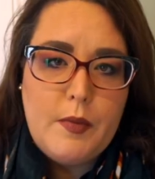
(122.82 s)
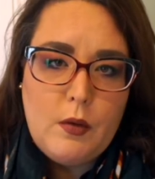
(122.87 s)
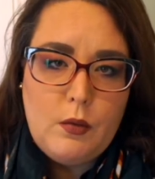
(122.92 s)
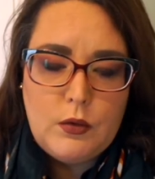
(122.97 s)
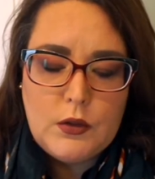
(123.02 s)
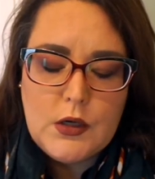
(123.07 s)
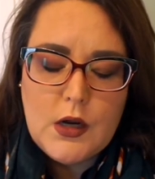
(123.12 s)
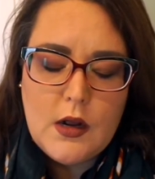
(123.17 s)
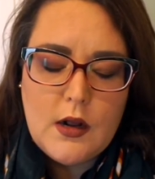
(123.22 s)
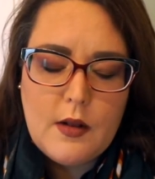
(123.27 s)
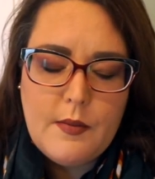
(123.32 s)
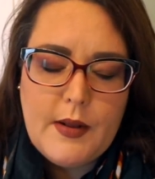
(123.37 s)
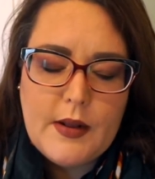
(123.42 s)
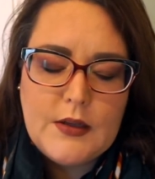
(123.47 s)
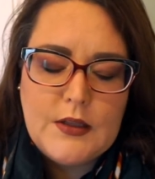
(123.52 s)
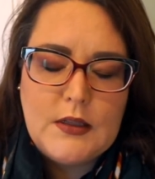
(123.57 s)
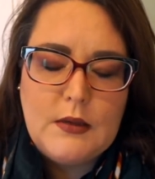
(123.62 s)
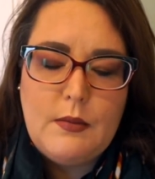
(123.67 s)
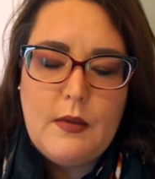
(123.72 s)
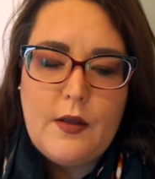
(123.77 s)
but we'll talk
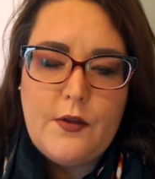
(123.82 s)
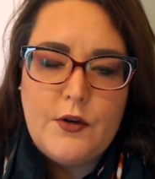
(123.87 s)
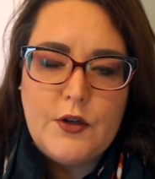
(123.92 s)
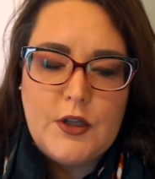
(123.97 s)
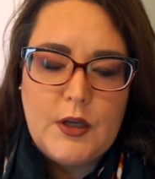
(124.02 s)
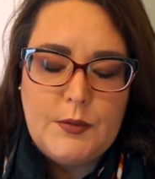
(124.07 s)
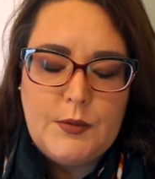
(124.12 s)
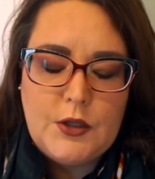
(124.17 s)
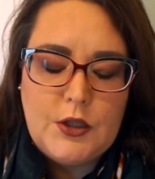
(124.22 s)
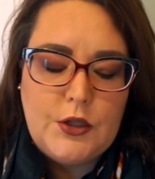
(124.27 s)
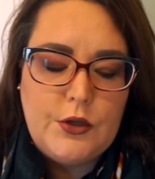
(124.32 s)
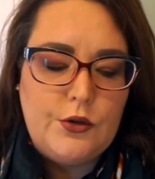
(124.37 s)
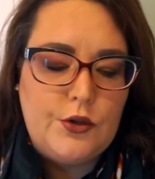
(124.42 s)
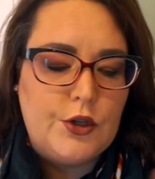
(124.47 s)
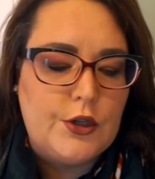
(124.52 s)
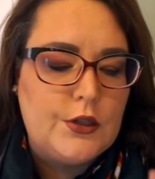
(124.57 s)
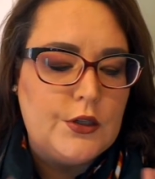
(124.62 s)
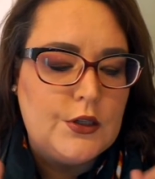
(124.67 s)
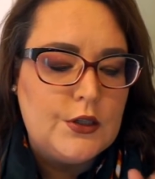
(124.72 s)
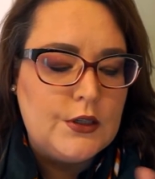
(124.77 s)
about some other
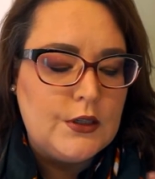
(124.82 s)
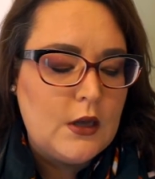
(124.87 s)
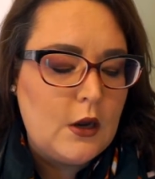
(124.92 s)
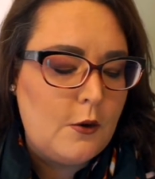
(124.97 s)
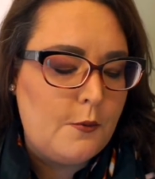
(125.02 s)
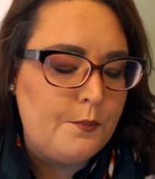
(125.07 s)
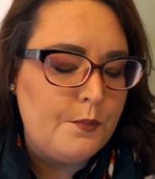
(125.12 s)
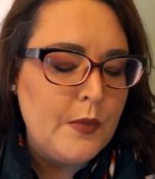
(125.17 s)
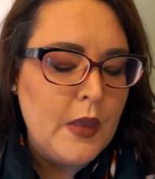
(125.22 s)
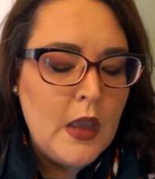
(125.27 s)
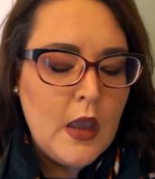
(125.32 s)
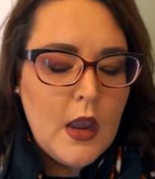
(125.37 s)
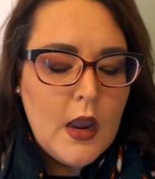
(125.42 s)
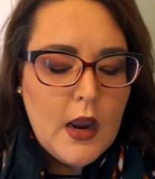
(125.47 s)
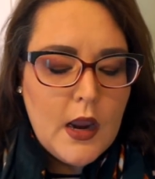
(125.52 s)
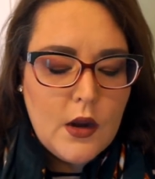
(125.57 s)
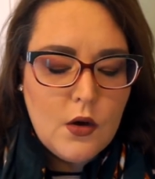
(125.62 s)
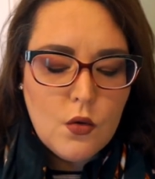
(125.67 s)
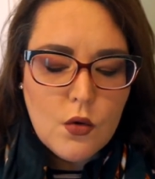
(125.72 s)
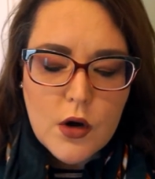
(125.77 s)
substitutions. So
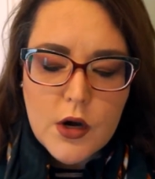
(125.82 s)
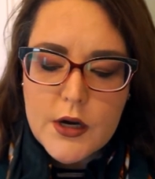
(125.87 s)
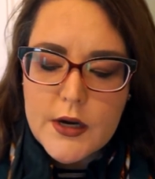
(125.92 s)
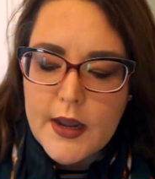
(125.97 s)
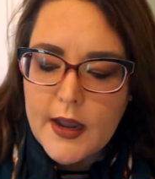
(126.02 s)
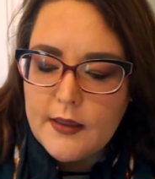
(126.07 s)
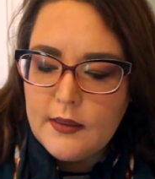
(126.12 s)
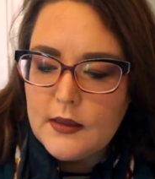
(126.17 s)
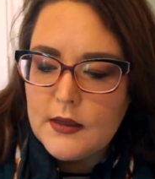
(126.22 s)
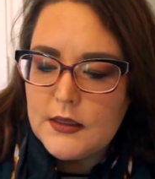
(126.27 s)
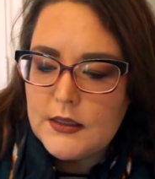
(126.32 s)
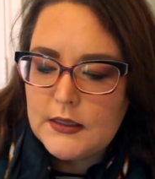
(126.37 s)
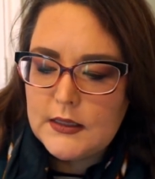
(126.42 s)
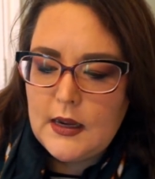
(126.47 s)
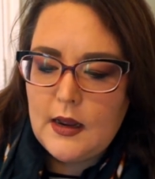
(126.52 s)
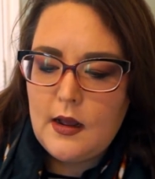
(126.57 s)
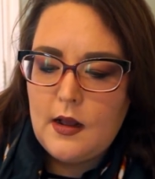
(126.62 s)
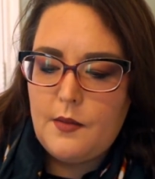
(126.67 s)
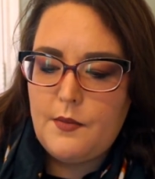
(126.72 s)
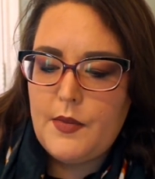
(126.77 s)
in order to get this
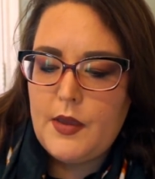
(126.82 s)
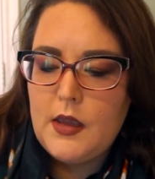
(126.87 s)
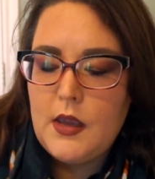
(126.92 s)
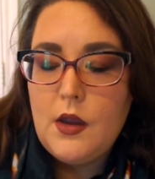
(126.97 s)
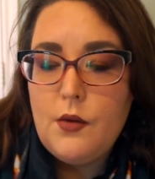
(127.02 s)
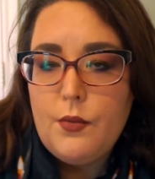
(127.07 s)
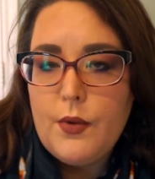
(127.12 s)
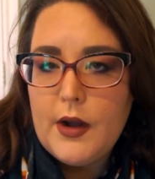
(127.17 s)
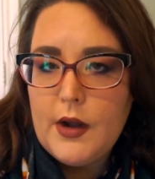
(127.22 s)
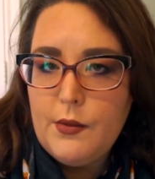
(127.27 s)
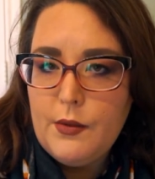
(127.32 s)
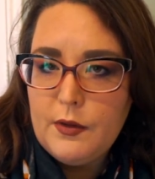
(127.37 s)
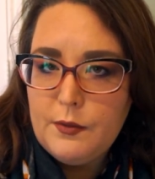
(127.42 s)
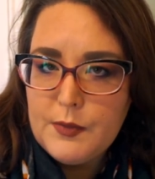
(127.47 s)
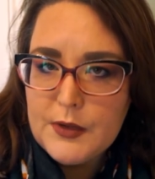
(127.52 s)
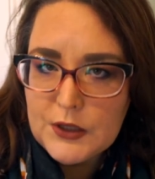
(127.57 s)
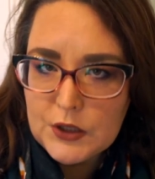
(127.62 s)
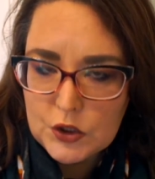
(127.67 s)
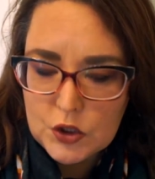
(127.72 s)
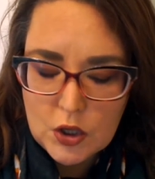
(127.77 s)
um, Get Ready With
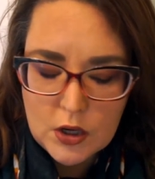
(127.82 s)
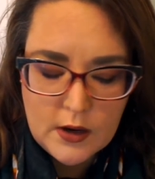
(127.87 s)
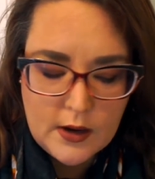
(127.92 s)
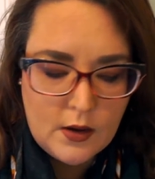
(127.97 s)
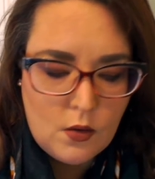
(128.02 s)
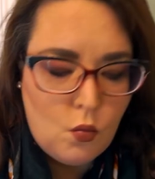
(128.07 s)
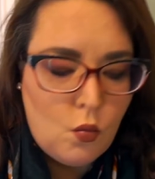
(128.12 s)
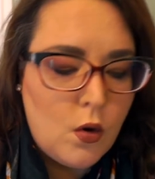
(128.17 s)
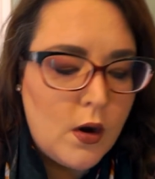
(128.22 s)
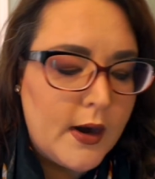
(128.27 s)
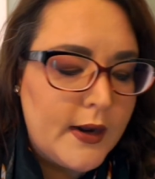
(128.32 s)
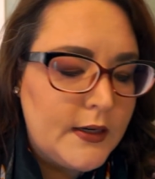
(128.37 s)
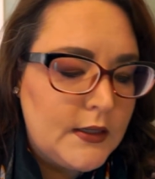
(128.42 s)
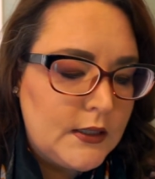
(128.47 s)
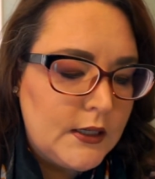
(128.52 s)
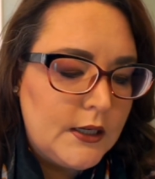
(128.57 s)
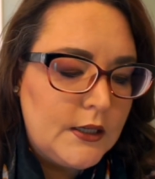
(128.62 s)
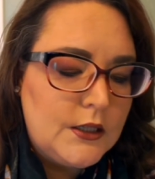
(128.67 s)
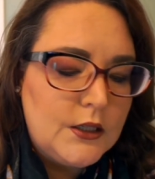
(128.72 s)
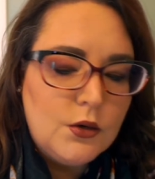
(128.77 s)
Me started, what I
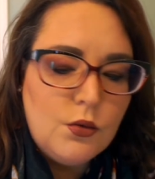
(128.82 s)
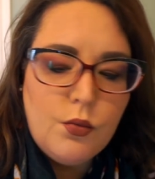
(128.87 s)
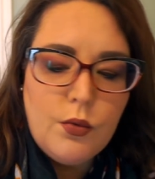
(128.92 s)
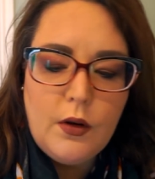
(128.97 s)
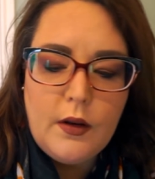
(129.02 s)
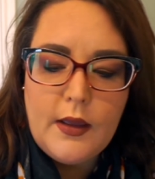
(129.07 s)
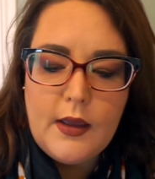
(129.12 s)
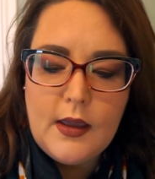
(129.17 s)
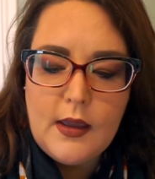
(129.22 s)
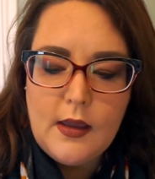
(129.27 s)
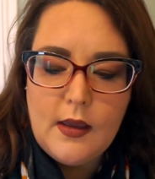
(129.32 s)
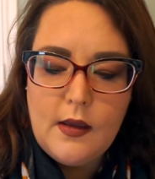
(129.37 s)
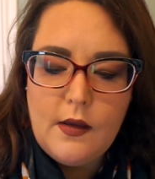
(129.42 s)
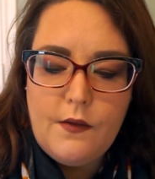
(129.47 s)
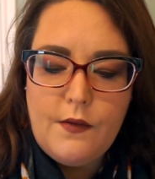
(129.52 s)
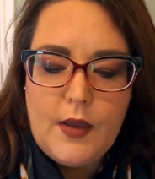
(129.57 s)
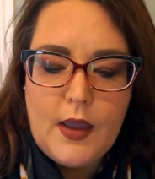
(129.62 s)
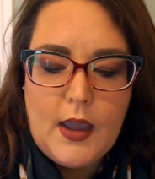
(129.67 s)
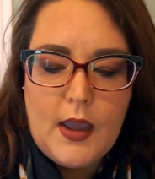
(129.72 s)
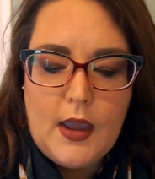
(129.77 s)
did to really
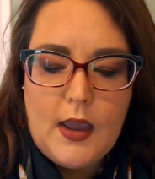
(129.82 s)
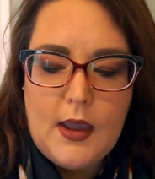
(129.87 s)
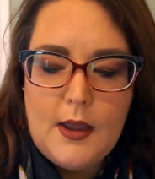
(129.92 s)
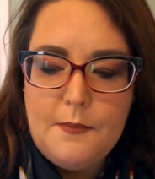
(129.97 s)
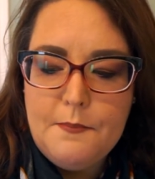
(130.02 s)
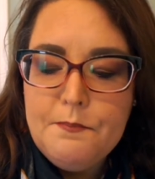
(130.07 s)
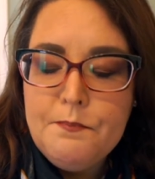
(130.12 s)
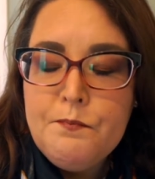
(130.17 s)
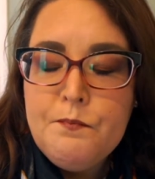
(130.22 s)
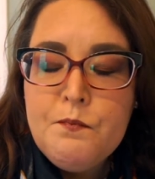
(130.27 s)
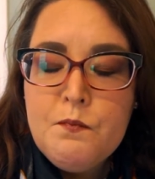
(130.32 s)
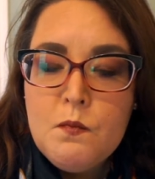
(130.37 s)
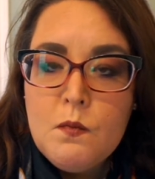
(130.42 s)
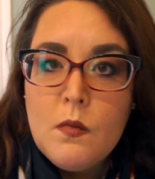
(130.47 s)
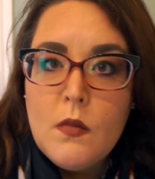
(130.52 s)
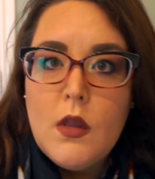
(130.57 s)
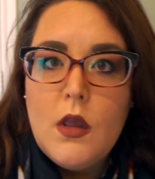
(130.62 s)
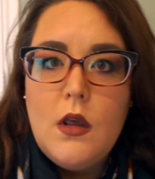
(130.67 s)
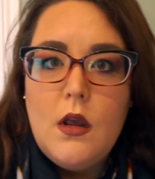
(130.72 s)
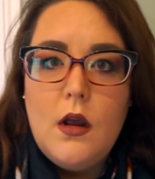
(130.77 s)
give a
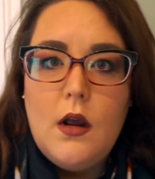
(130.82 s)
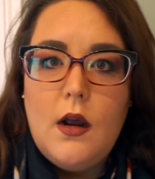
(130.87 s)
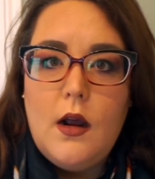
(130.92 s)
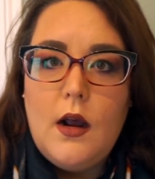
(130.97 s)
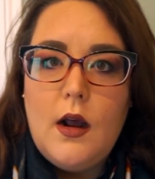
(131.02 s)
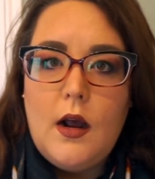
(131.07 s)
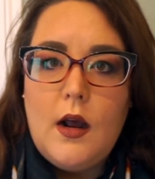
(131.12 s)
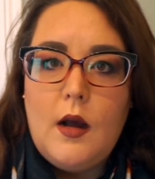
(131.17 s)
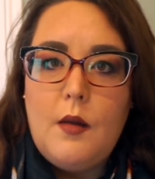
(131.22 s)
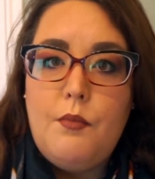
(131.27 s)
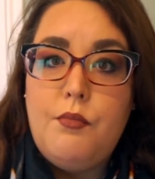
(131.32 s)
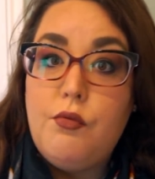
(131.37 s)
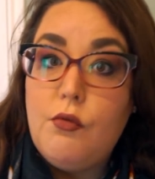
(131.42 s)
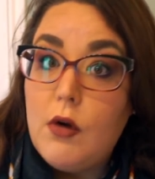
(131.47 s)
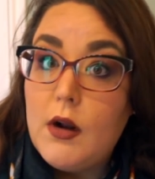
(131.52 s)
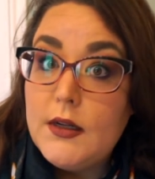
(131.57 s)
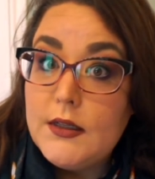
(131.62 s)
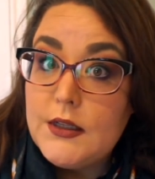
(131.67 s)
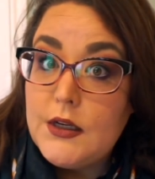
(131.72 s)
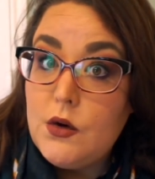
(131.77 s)
uh,
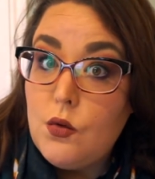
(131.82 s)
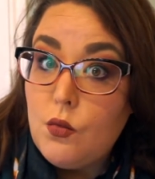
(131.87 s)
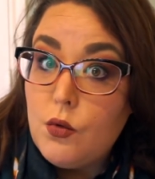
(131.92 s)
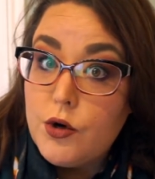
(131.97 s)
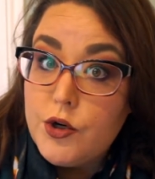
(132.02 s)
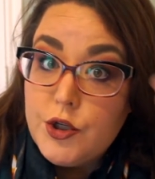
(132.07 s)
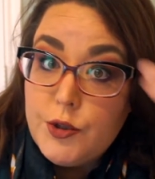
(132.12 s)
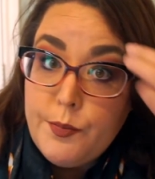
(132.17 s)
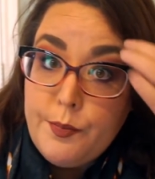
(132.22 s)
bronzy orange